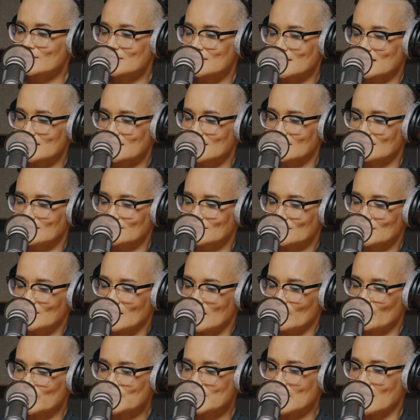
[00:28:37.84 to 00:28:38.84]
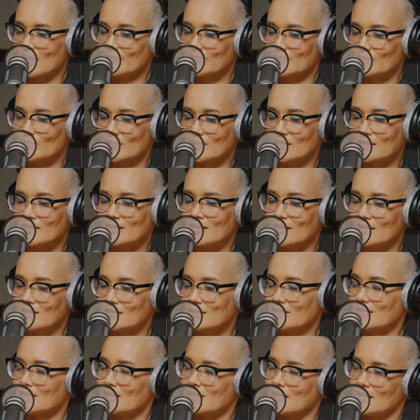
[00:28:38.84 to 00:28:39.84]
for such a long time, which happened when I kind
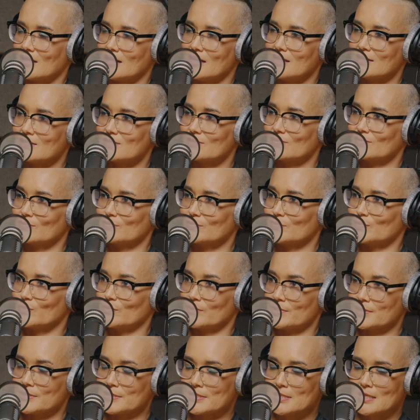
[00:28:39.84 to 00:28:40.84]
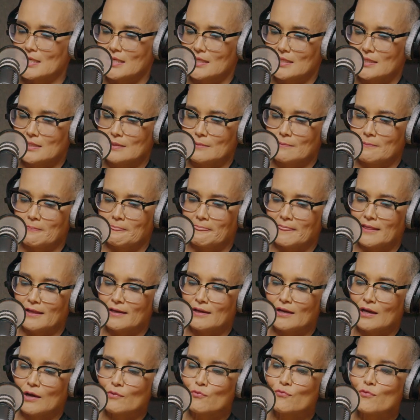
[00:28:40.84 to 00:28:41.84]
of got cancelled, was
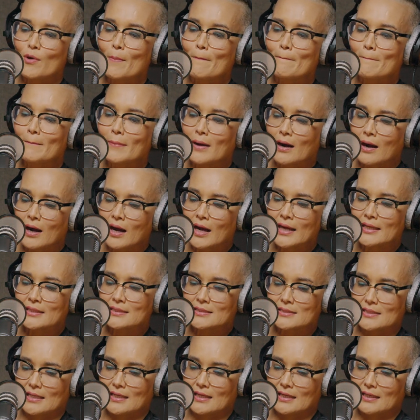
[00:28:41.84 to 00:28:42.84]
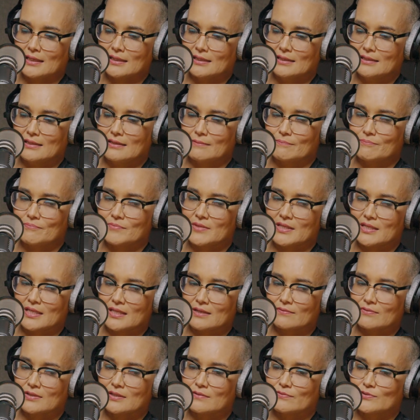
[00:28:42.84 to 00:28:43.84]
a reminder that
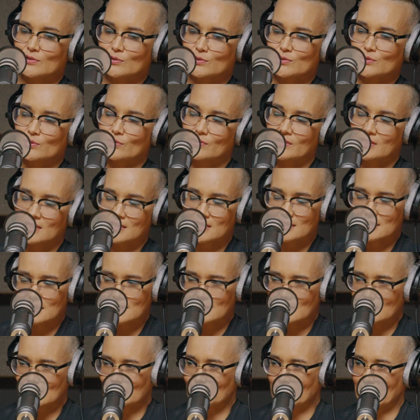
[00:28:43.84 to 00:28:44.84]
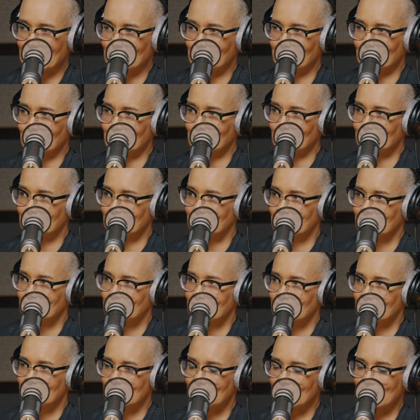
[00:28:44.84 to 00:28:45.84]
even if you're talking to 6 people,
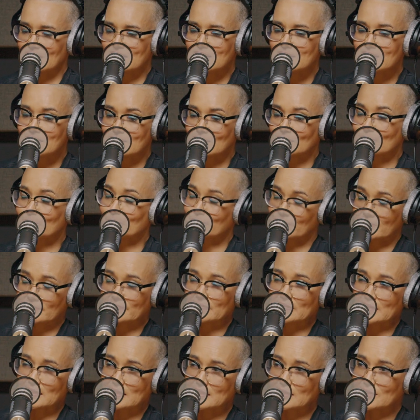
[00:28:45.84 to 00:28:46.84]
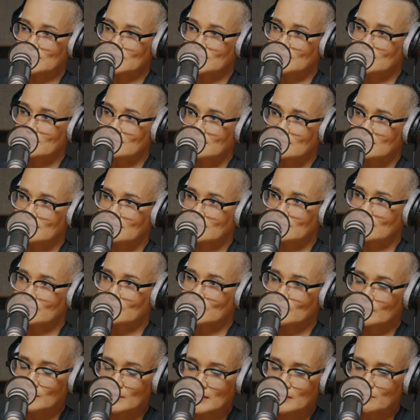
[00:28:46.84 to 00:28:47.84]
that's still a privilege. You know,
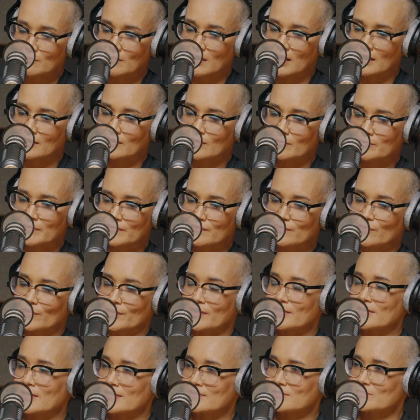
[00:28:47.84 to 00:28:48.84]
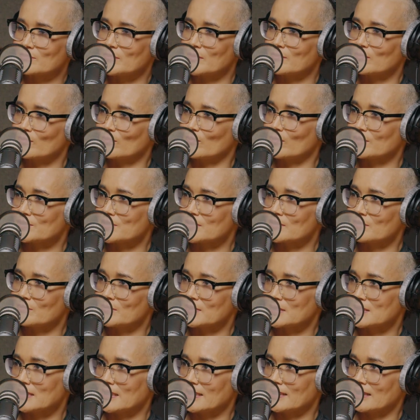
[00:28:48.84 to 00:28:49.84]
it might not be 40,000 people watching the
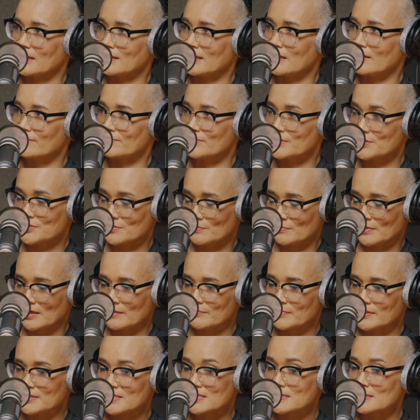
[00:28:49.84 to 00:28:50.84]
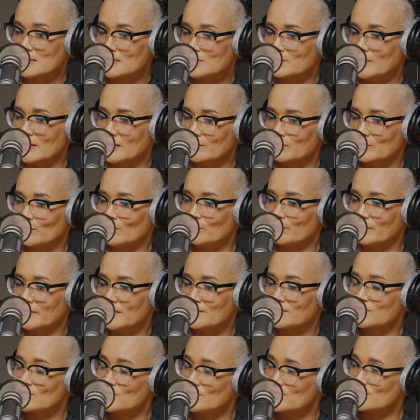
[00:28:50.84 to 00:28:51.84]
big day out coverage. It might be 6 people,
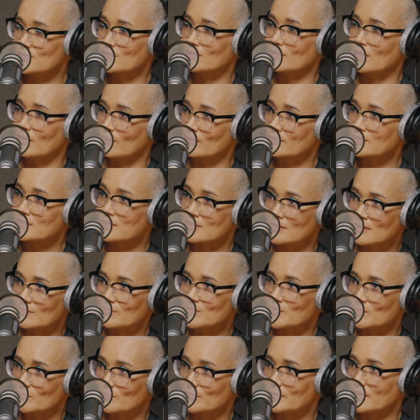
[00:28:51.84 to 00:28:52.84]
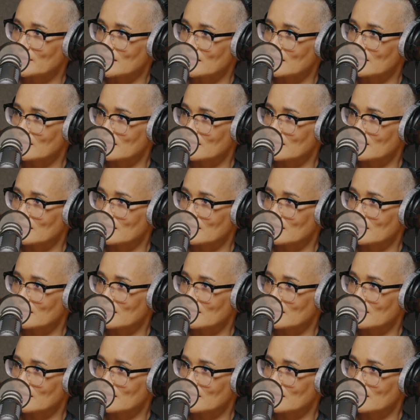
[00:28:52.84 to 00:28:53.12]
but you still owe it to them to bring